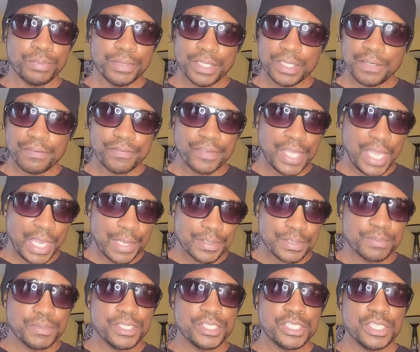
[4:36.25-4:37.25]
bit of
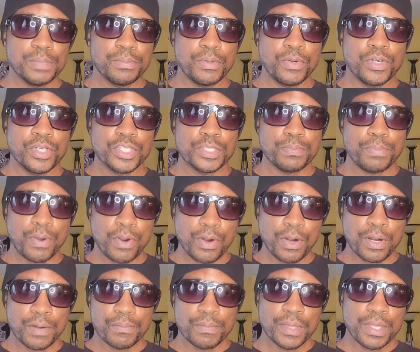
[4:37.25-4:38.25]
gamesmanship on his
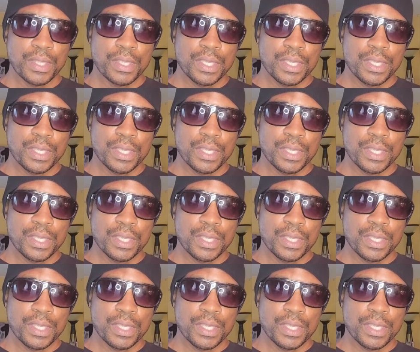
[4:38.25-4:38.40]
part.